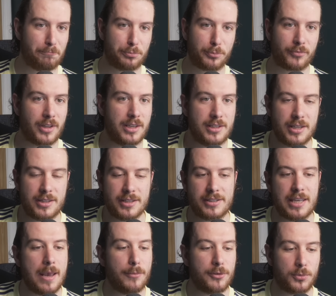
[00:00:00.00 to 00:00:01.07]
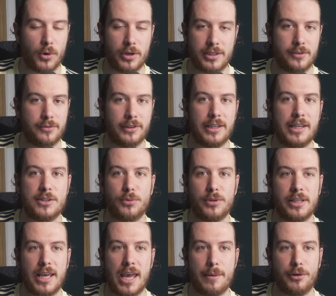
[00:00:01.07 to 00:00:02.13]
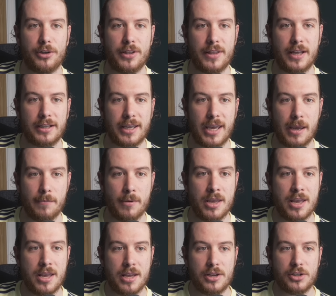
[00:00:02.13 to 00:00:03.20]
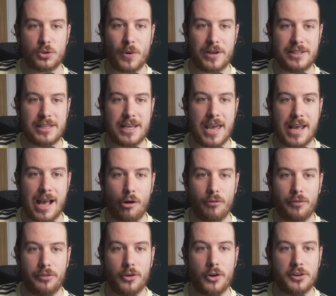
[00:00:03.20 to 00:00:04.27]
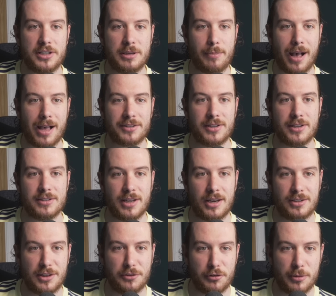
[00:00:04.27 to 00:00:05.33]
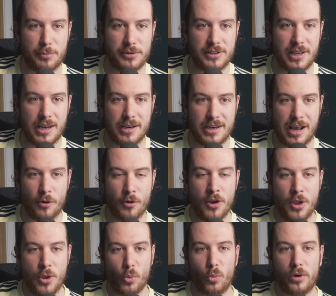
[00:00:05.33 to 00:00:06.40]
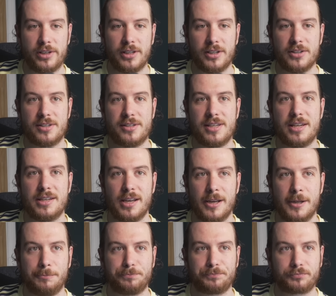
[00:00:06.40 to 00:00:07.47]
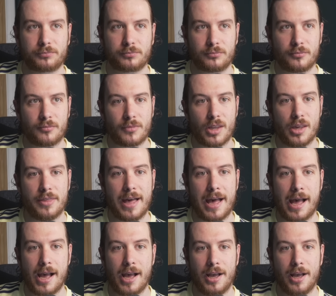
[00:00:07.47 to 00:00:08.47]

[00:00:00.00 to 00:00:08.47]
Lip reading: he did the same as what he did for Leeds when he came on in that game. 28 out of 30 passes, 93%. Now, when you consider that